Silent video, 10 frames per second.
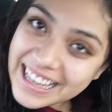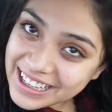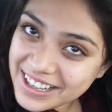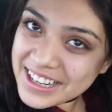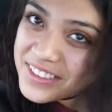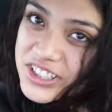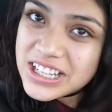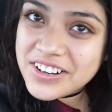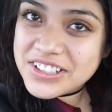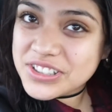yeah I got out of the
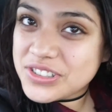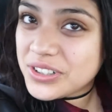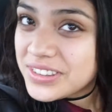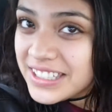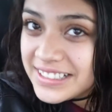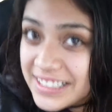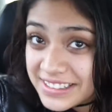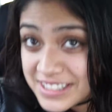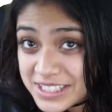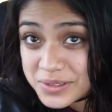shower so don't think that
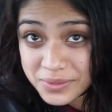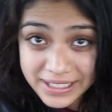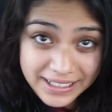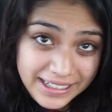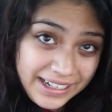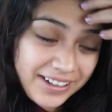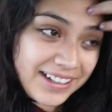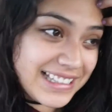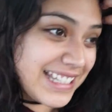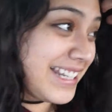this is rain hair
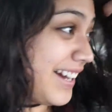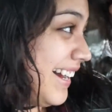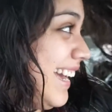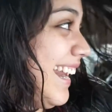it's not